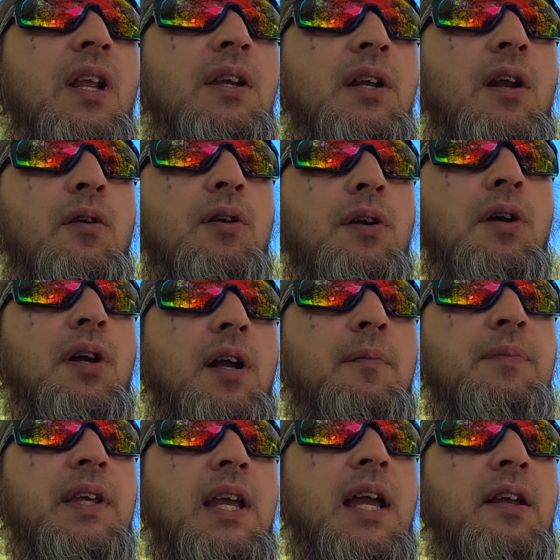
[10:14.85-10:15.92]
You know, to hook
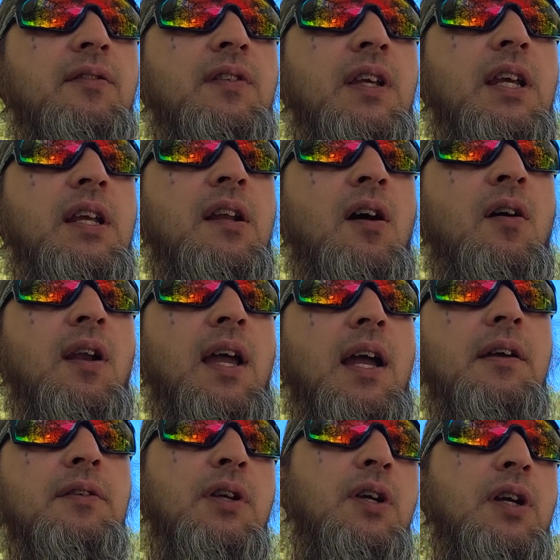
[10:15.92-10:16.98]
up the AC and all
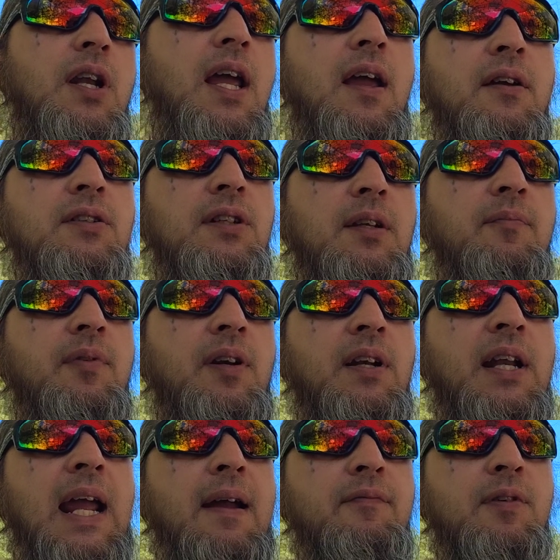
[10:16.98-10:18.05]
that. You could actually put
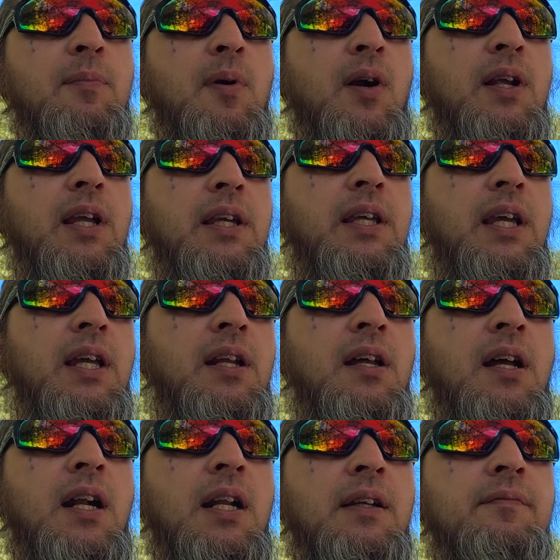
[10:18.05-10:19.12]
an aftermarket kit
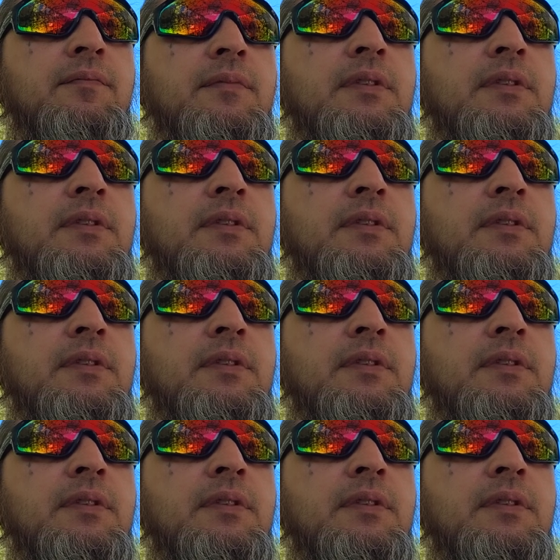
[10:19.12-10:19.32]
on it.